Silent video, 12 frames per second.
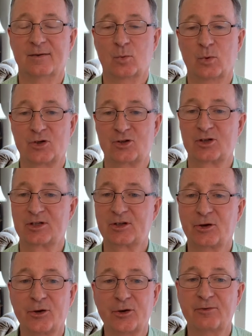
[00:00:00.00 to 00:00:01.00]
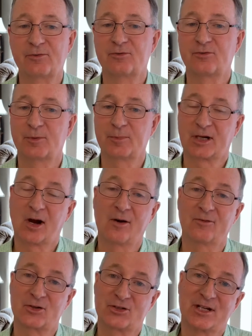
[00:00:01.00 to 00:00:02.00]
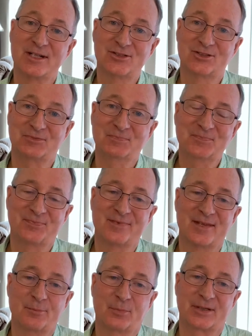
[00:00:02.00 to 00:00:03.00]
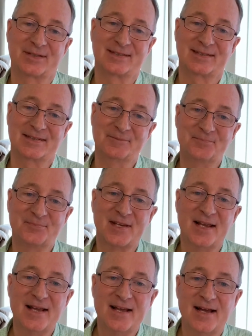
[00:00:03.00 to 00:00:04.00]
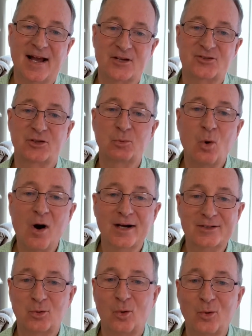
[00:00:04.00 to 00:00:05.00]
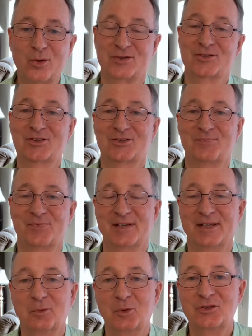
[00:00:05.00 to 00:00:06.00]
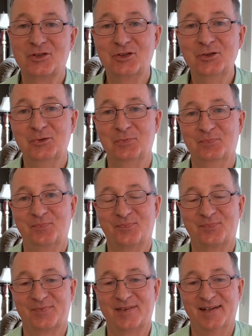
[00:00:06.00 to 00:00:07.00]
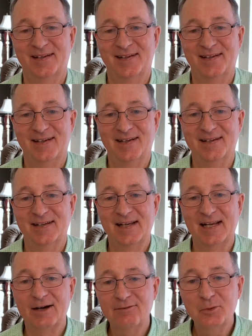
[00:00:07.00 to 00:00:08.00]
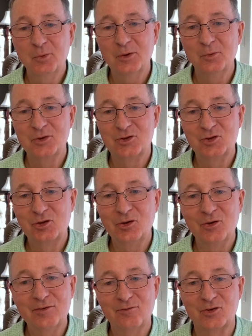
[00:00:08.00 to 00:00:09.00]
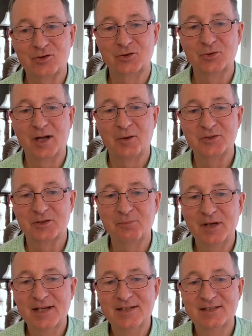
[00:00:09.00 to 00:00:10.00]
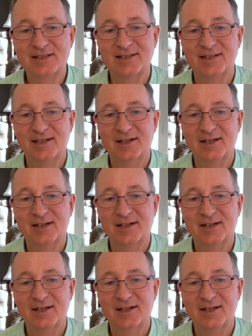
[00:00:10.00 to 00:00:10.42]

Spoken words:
when she turned from a conversation. But as she walked toward us, it was Sue. And everyone was cheering for Sue, and I was amazed